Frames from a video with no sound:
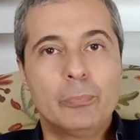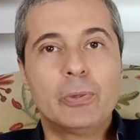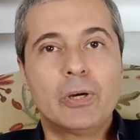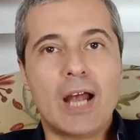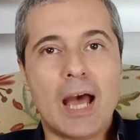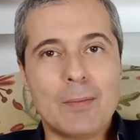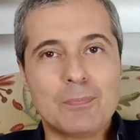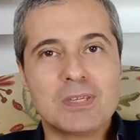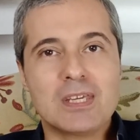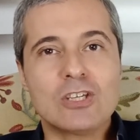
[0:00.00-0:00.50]

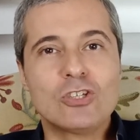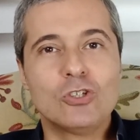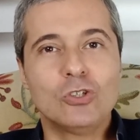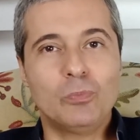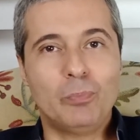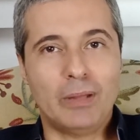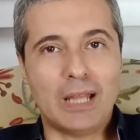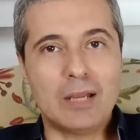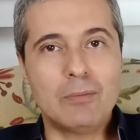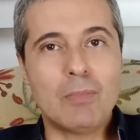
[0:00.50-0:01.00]
Perhaps I
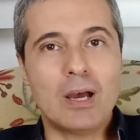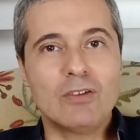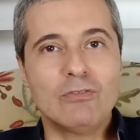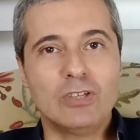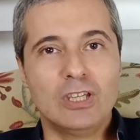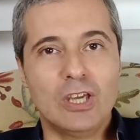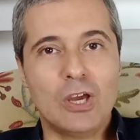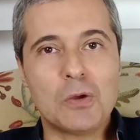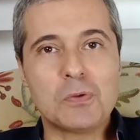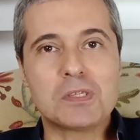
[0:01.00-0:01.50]
should plan my
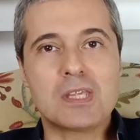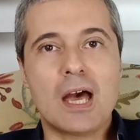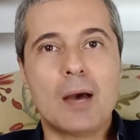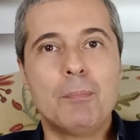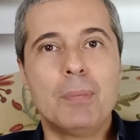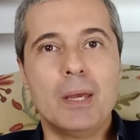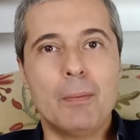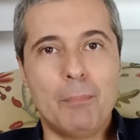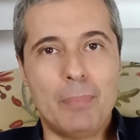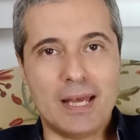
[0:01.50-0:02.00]
videos
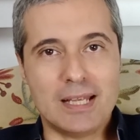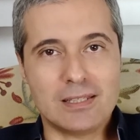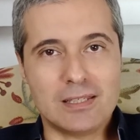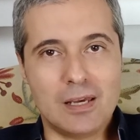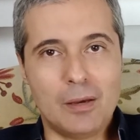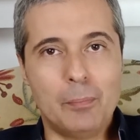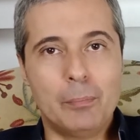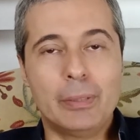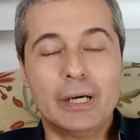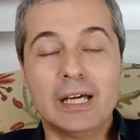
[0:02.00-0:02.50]
a bit
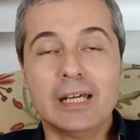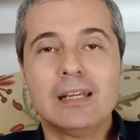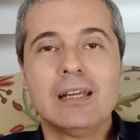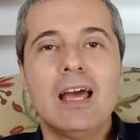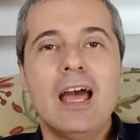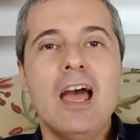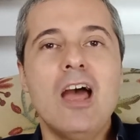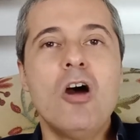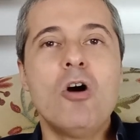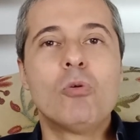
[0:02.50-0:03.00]
better,
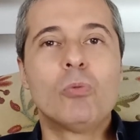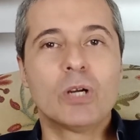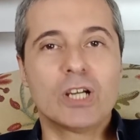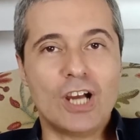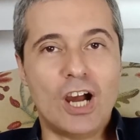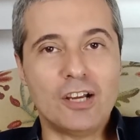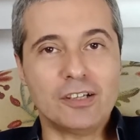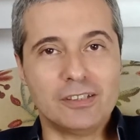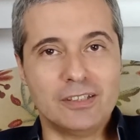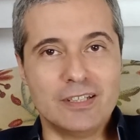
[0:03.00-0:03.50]
but
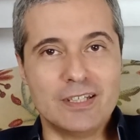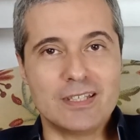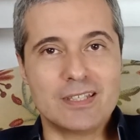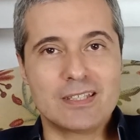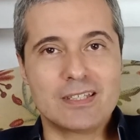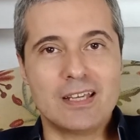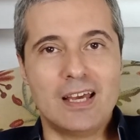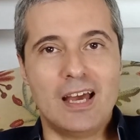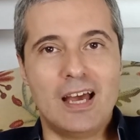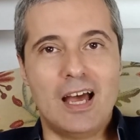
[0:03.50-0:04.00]

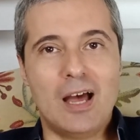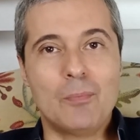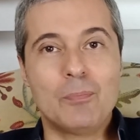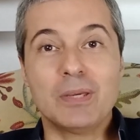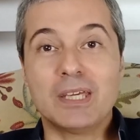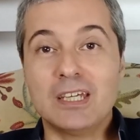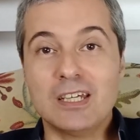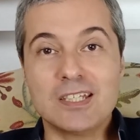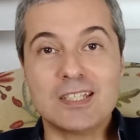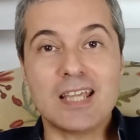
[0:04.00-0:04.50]
regardless, uh,
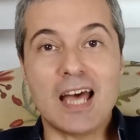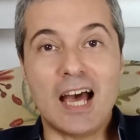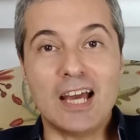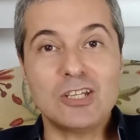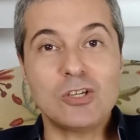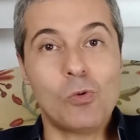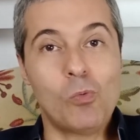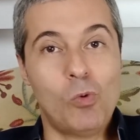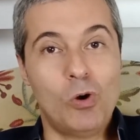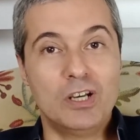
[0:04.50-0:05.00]
because
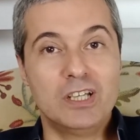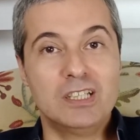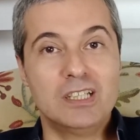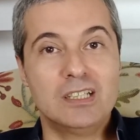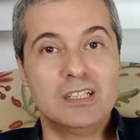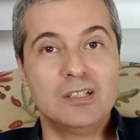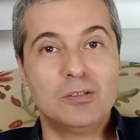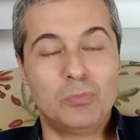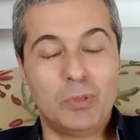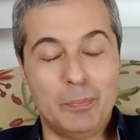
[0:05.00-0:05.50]
I don't want
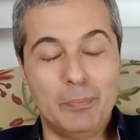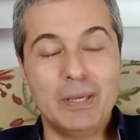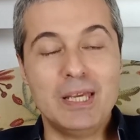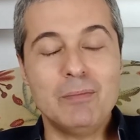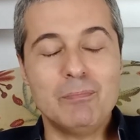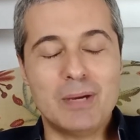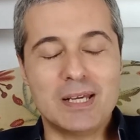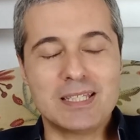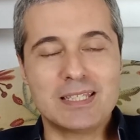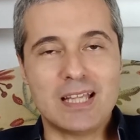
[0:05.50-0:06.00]
to
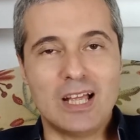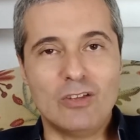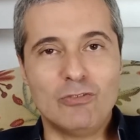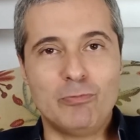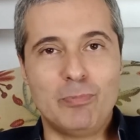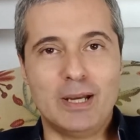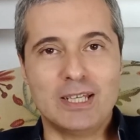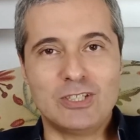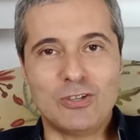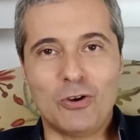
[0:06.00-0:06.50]
repeat
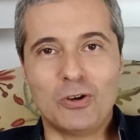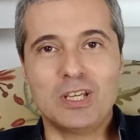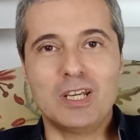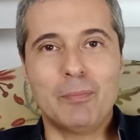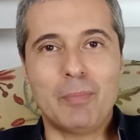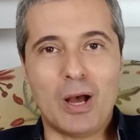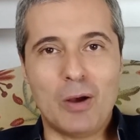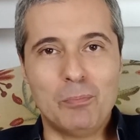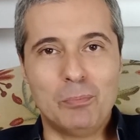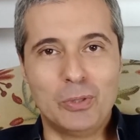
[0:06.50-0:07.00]
myself by
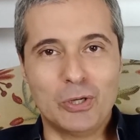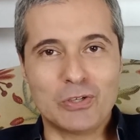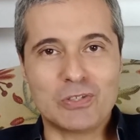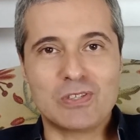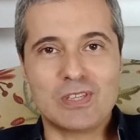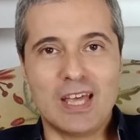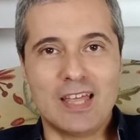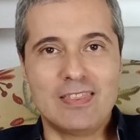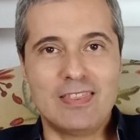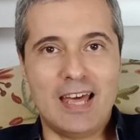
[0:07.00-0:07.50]
talking about
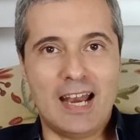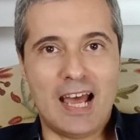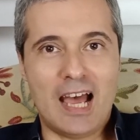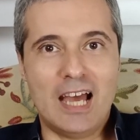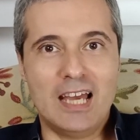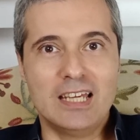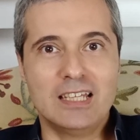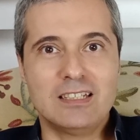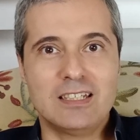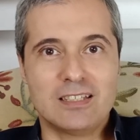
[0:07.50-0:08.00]
books that
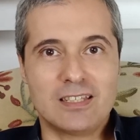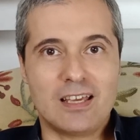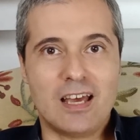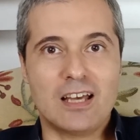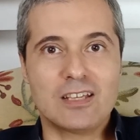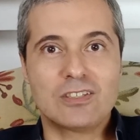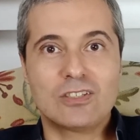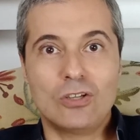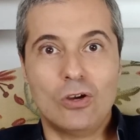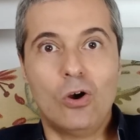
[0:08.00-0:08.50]
I
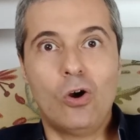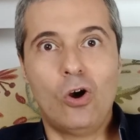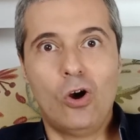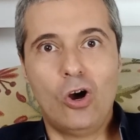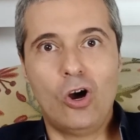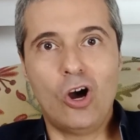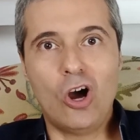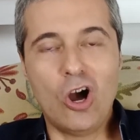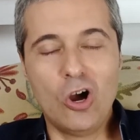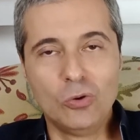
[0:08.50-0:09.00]
discussed
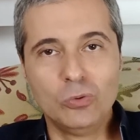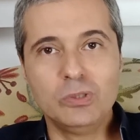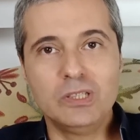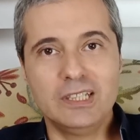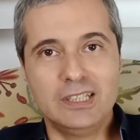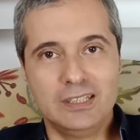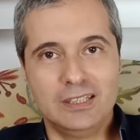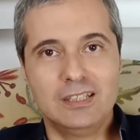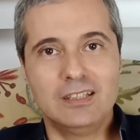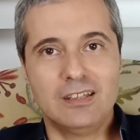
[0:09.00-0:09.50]

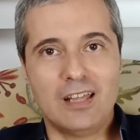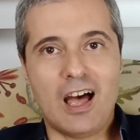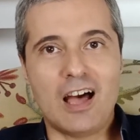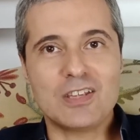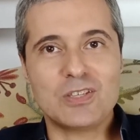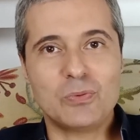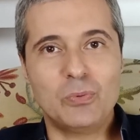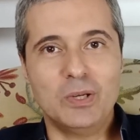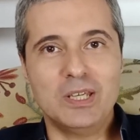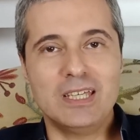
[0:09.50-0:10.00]
only
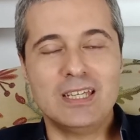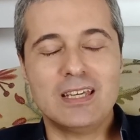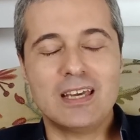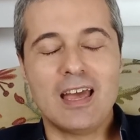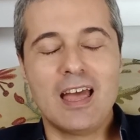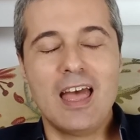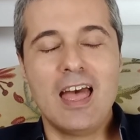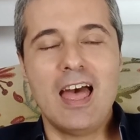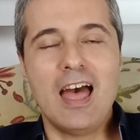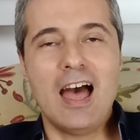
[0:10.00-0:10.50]
last
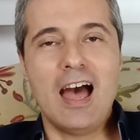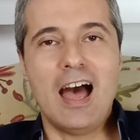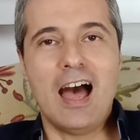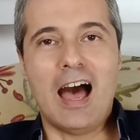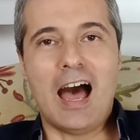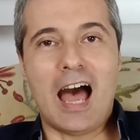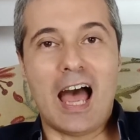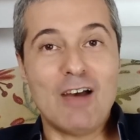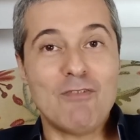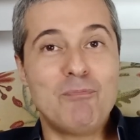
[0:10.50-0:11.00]
week,
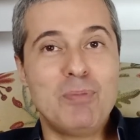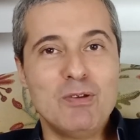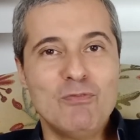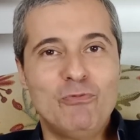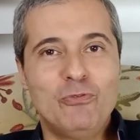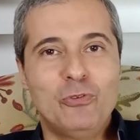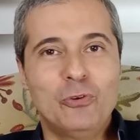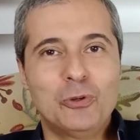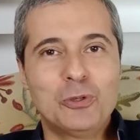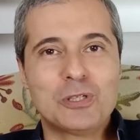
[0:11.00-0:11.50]
I have
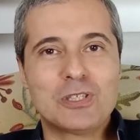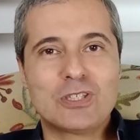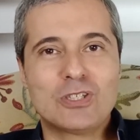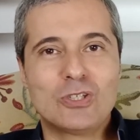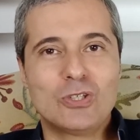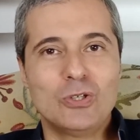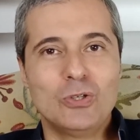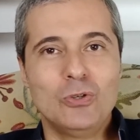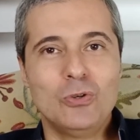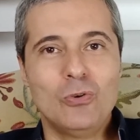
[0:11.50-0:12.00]
been
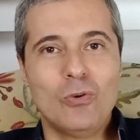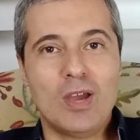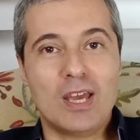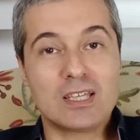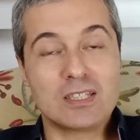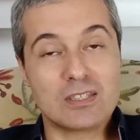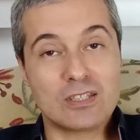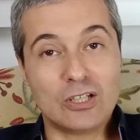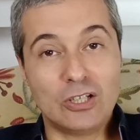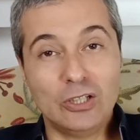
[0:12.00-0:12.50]
forced to
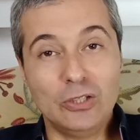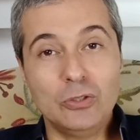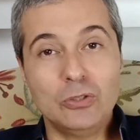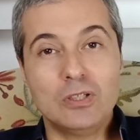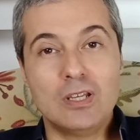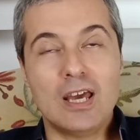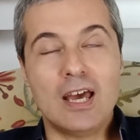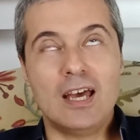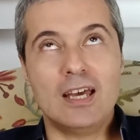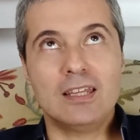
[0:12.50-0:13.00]

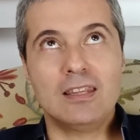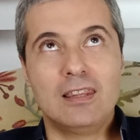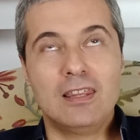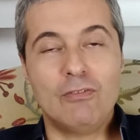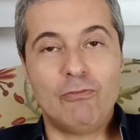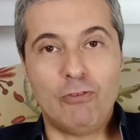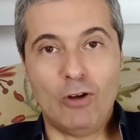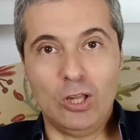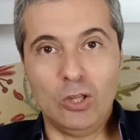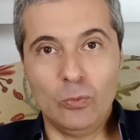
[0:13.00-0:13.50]
exclude
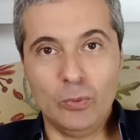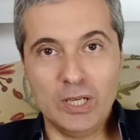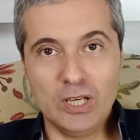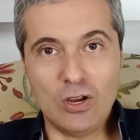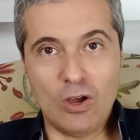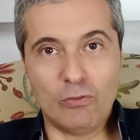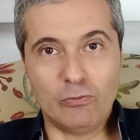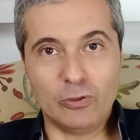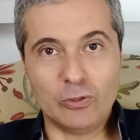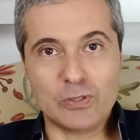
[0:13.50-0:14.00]
the
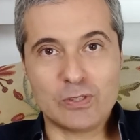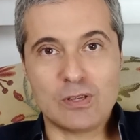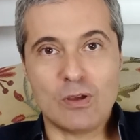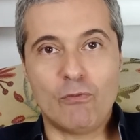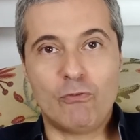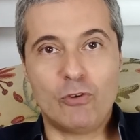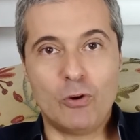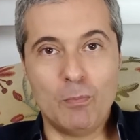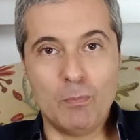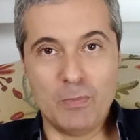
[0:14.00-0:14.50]
following novels
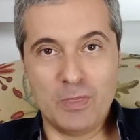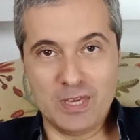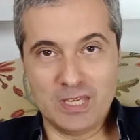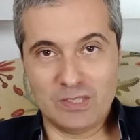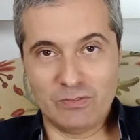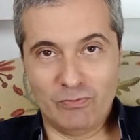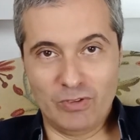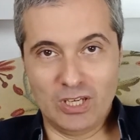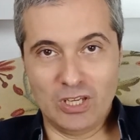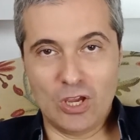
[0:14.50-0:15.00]
from
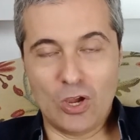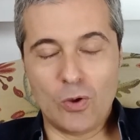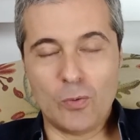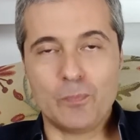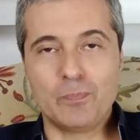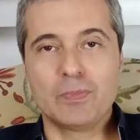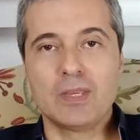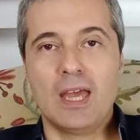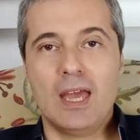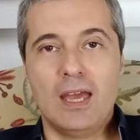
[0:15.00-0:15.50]
this video.